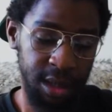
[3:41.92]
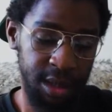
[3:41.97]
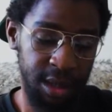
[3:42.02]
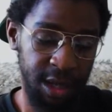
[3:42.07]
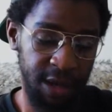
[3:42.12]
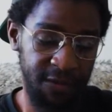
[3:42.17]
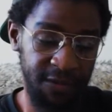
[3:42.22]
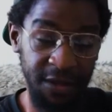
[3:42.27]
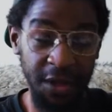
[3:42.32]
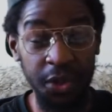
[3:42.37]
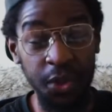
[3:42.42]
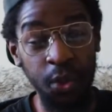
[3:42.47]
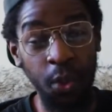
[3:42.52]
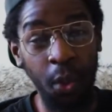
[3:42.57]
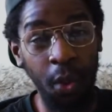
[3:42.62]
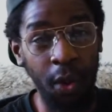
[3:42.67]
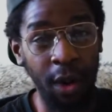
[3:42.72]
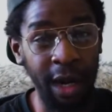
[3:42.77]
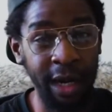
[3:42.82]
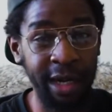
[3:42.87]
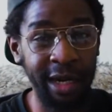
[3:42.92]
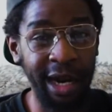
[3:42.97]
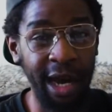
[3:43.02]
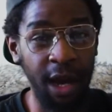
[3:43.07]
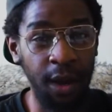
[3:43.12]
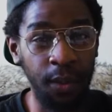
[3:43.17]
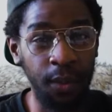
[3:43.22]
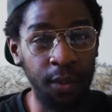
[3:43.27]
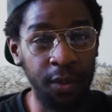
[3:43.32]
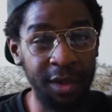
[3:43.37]
If there's one
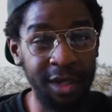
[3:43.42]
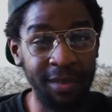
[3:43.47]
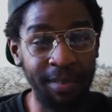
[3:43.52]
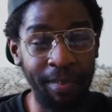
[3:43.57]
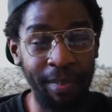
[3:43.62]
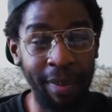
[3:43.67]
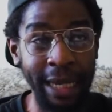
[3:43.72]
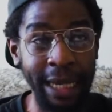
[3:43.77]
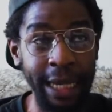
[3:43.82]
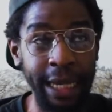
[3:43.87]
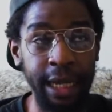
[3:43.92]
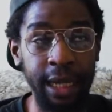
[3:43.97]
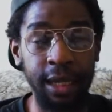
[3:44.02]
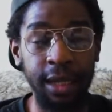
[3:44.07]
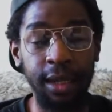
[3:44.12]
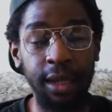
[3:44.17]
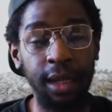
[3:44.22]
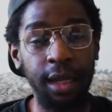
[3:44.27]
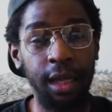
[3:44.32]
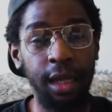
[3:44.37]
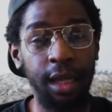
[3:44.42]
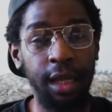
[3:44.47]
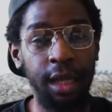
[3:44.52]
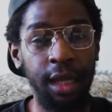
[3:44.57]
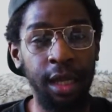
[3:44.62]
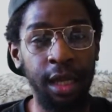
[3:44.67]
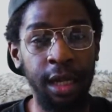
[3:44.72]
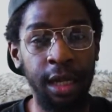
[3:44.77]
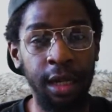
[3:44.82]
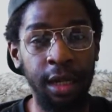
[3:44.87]
I would pick
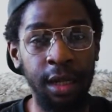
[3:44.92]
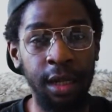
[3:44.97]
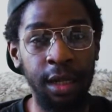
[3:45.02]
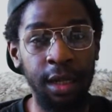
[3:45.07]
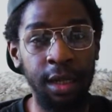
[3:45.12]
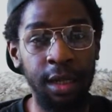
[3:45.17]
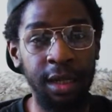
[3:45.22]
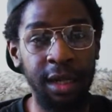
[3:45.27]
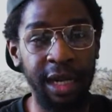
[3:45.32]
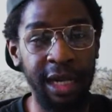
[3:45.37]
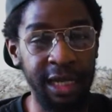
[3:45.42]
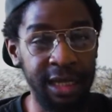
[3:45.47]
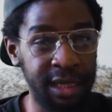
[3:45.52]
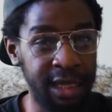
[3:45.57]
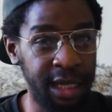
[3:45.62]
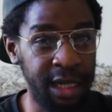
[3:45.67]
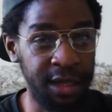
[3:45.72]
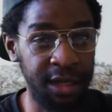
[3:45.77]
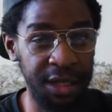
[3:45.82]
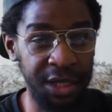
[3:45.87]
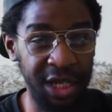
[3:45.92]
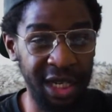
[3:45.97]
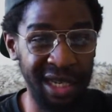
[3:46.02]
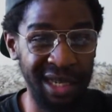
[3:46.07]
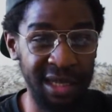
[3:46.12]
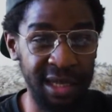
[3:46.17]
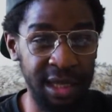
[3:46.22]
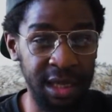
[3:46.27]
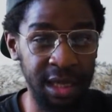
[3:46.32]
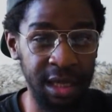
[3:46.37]
in SA, the
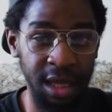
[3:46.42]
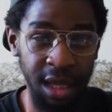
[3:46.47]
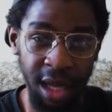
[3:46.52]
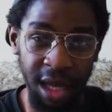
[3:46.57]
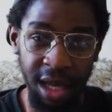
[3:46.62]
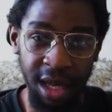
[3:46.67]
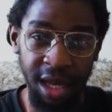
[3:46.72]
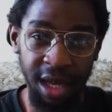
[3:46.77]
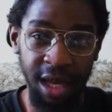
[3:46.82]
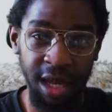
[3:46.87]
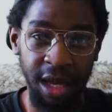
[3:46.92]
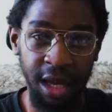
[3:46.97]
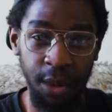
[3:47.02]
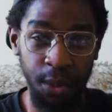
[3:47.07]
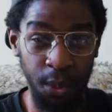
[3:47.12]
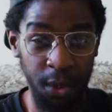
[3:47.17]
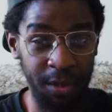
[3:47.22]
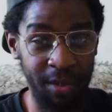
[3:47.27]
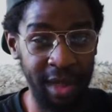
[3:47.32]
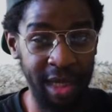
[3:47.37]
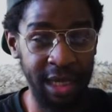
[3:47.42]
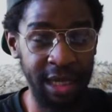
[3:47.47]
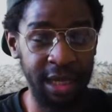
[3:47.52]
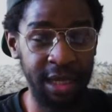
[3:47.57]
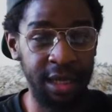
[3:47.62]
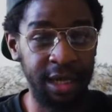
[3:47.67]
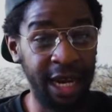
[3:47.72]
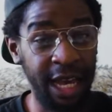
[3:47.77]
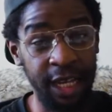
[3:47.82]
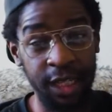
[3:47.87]
JSE, it would be
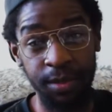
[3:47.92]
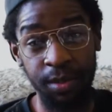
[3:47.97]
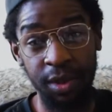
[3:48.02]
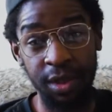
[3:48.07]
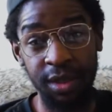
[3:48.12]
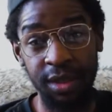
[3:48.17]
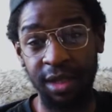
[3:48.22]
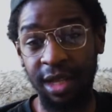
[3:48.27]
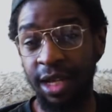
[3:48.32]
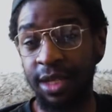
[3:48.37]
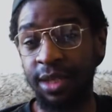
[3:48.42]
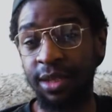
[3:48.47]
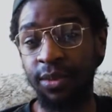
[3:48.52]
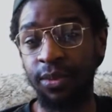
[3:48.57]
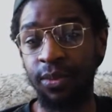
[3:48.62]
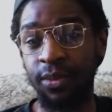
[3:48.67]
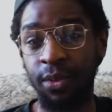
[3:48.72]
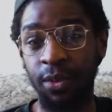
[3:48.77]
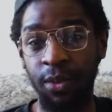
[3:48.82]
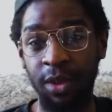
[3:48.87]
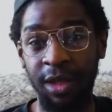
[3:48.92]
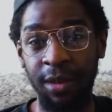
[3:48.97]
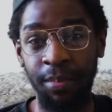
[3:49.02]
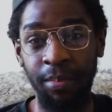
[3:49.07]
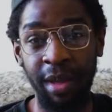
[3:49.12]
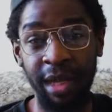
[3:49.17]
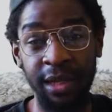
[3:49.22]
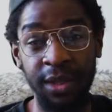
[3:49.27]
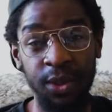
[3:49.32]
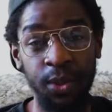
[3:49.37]
Naspers. That's the
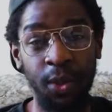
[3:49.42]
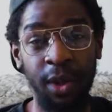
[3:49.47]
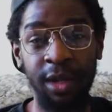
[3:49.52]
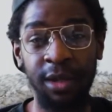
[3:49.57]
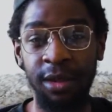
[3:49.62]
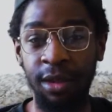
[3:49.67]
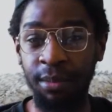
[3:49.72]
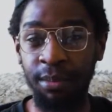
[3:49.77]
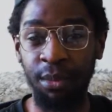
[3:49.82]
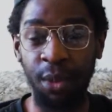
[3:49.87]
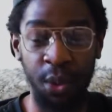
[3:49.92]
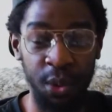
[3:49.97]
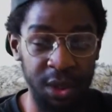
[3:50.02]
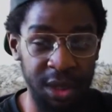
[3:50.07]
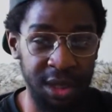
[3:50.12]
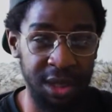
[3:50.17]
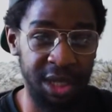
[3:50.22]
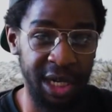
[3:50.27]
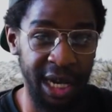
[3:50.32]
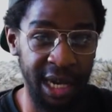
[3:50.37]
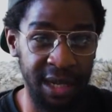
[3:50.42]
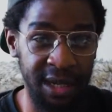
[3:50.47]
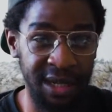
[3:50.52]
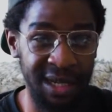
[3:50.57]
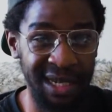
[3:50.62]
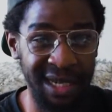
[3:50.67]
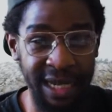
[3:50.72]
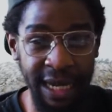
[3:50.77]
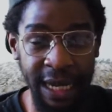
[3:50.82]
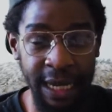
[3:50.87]
biggest one, the most
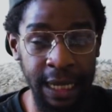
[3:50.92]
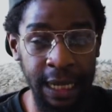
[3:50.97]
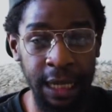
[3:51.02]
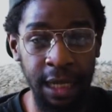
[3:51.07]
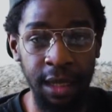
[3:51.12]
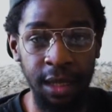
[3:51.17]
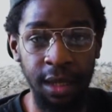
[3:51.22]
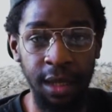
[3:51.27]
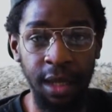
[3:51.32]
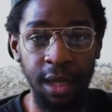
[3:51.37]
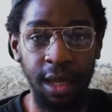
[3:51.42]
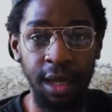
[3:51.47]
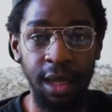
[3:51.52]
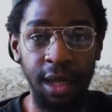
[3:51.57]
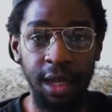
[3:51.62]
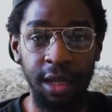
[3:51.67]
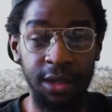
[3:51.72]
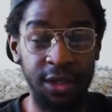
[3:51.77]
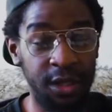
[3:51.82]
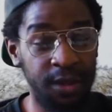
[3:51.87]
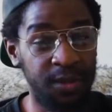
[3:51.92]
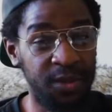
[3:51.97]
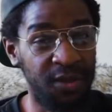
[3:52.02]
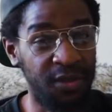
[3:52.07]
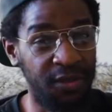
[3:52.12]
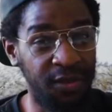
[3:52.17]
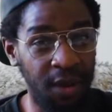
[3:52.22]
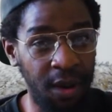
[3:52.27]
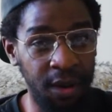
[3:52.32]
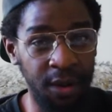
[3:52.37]
traded daily in terms of
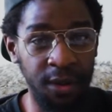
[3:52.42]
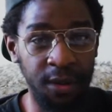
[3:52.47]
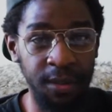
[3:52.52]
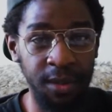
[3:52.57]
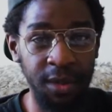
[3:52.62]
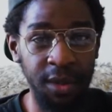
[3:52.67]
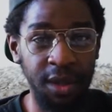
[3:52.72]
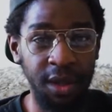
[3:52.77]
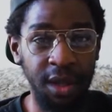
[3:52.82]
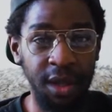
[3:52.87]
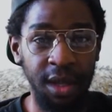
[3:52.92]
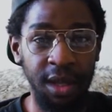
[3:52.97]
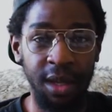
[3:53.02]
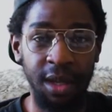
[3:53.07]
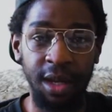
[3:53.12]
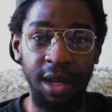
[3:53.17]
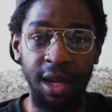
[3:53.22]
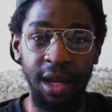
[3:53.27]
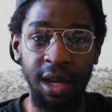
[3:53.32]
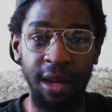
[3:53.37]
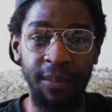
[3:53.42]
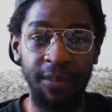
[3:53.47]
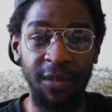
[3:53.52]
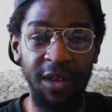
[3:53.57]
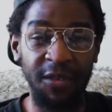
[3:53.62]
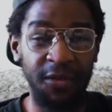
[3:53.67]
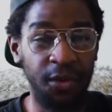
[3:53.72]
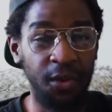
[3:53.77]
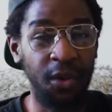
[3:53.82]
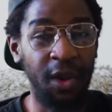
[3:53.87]
volume.
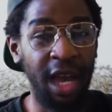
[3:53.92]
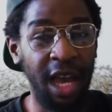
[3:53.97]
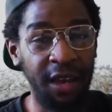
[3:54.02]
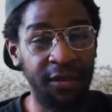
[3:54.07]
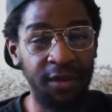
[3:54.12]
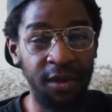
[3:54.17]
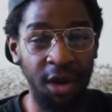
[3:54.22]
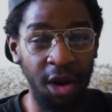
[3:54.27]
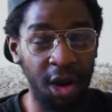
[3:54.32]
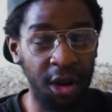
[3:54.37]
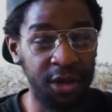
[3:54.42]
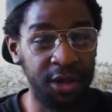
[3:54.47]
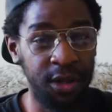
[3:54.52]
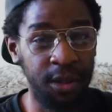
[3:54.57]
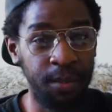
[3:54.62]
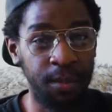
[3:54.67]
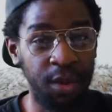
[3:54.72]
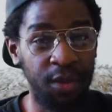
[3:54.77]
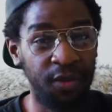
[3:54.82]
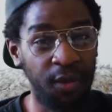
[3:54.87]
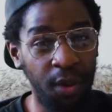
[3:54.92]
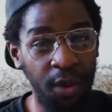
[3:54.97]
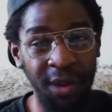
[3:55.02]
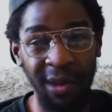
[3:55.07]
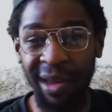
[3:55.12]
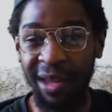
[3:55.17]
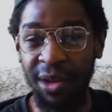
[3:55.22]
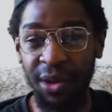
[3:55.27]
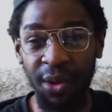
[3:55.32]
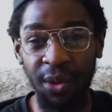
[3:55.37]
If you have a long-term portfolio
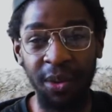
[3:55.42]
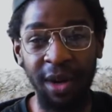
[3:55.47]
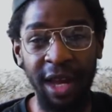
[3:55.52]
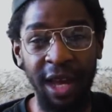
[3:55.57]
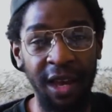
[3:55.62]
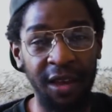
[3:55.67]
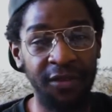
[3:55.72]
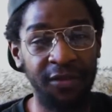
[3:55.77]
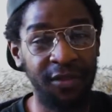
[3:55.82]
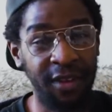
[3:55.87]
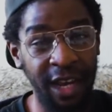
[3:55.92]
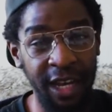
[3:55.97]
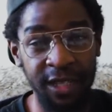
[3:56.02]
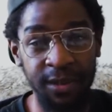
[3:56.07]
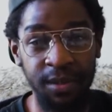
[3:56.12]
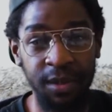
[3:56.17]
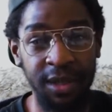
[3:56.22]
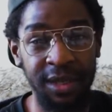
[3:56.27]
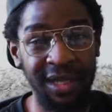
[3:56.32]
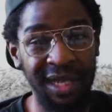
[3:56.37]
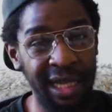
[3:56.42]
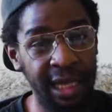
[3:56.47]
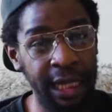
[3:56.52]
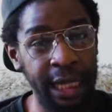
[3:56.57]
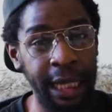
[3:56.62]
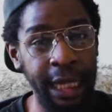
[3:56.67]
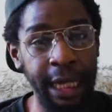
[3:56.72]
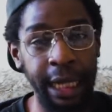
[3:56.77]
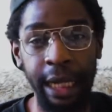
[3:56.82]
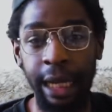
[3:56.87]
and you don't have Naspers in
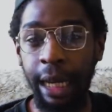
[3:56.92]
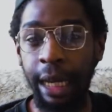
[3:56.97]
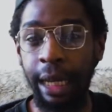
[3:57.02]
there,